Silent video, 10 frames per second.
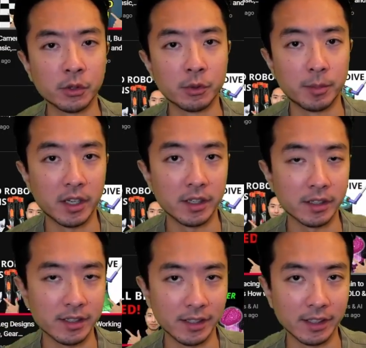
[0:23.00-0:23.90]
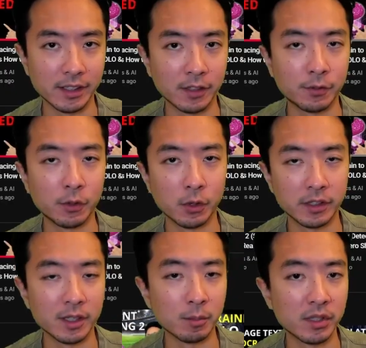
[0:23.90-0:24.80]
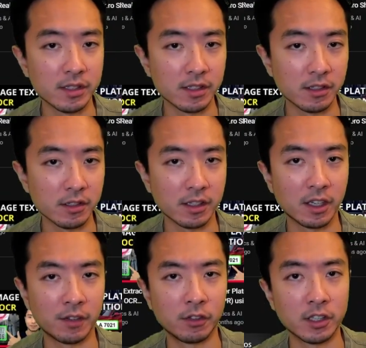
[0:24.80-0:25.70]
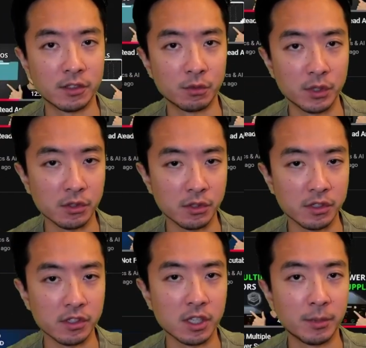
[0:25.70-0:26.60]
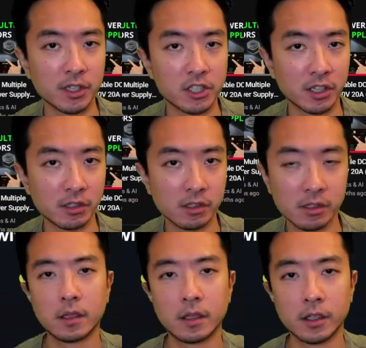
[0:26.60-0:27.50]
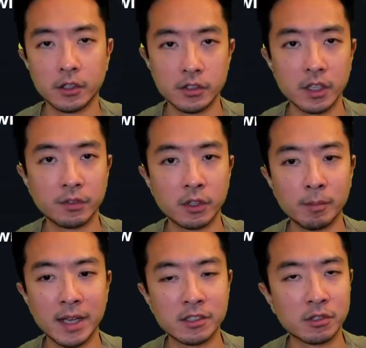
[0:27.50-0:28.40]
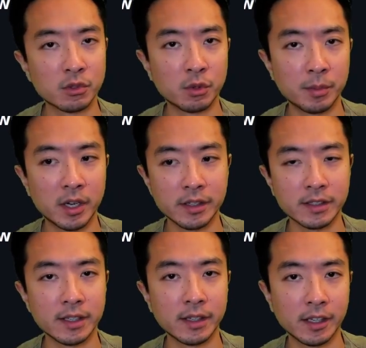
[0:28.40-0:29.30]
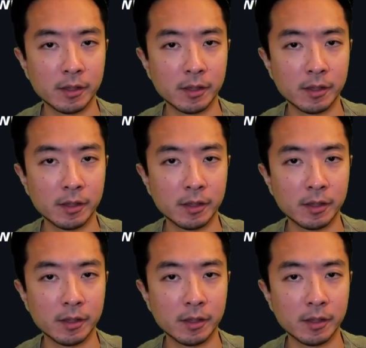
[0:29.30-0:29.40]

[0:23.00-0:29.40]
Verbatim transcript: robotics and AI for 10 plus years and have lots of resources on my channel. I also have a master's robotics and AI